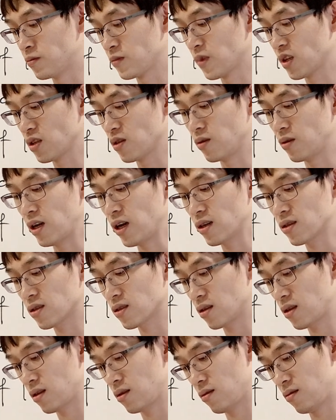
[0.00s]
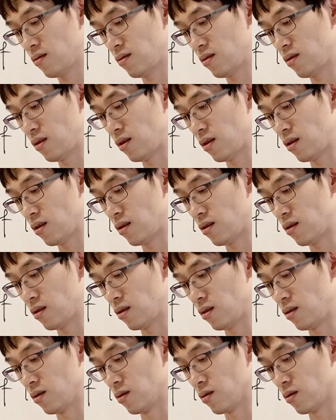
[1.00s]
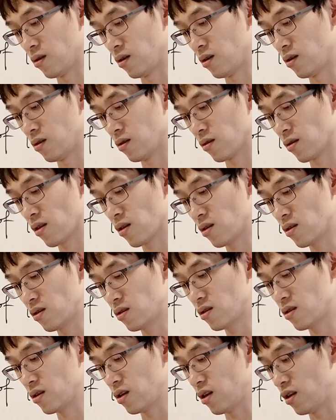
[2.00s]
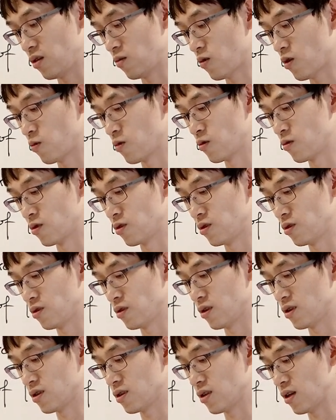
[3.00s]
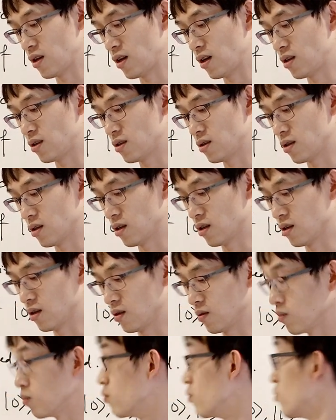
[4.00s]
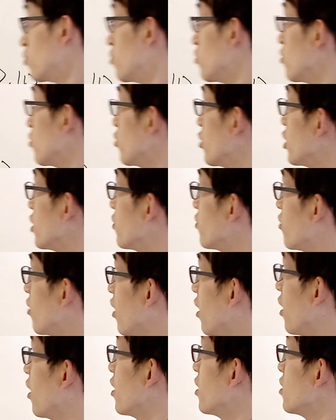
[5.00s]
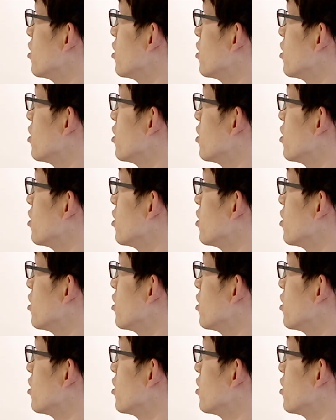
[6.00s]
so next, on Thursday, what we will do is that we define